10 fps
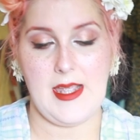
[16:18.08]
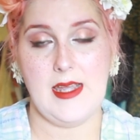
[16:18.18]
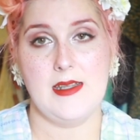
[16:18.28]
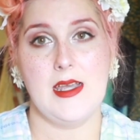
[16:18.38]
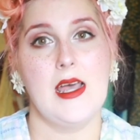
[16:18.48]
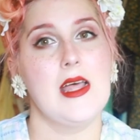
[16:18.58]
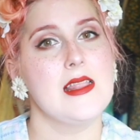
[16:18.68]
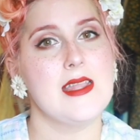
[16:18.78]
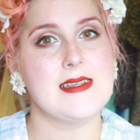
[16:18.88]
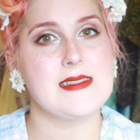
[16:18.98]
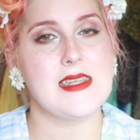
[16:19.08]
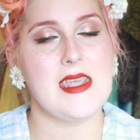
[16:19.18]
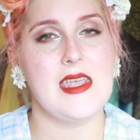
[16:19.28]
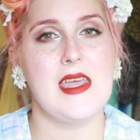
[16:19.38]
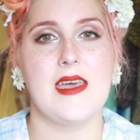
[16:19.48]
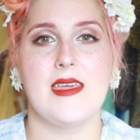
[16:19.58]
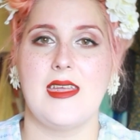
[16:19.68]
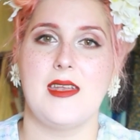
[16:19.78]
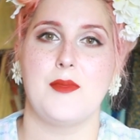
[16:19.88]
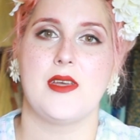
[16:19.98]
and lastly,
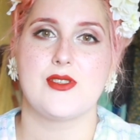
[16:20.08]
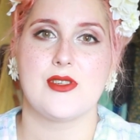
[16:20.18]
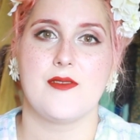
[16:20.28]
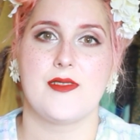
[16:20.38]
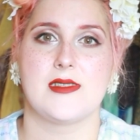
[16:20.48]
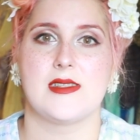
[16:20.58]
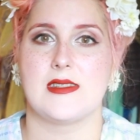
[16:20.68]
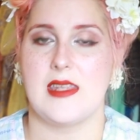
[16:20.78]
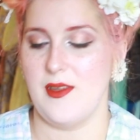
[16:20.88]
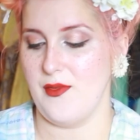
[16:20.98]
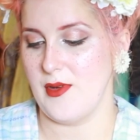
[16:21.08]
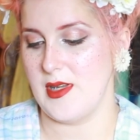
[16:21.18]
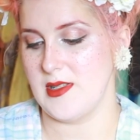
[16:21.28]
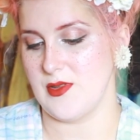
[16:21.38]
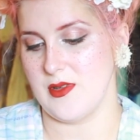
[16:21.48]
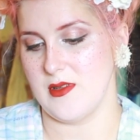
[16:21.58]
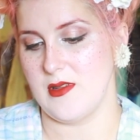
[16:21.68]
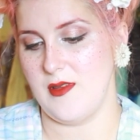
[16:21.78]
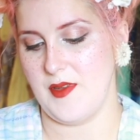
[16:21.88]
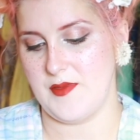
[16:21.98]
again, I'm not sure if this is late forties or
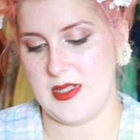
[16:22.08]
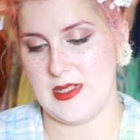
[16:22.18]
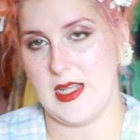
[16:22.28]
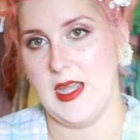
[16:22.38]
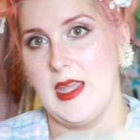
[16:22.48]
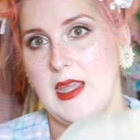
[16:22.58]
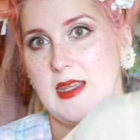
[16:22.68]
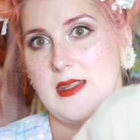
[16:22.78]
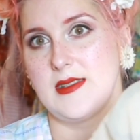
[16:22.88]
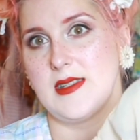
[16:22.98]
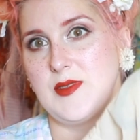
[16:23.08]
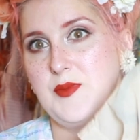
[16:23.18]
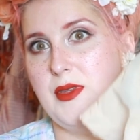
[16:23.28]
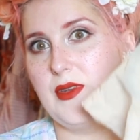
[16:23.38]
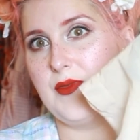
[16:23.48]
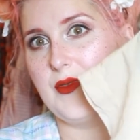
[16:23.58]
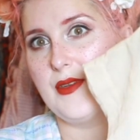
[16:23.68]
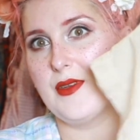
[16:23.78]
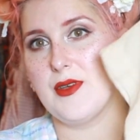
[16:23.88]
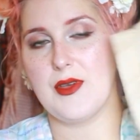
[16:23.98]
early fifties, is this
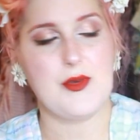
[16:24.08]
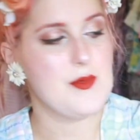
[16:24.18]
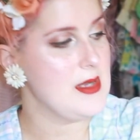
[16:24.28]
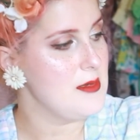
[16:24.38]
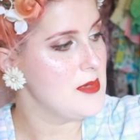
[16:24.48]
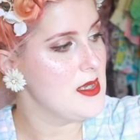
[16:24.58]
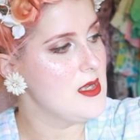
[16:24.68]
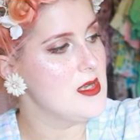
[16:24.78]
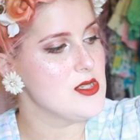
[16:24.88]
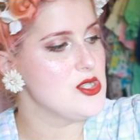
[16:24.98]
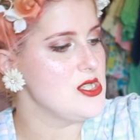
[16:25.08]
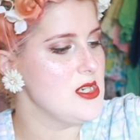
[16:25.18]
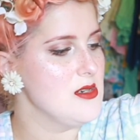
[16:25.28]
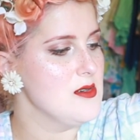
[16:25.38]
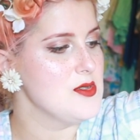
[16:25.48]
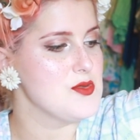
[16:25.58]
beautiful cream sheer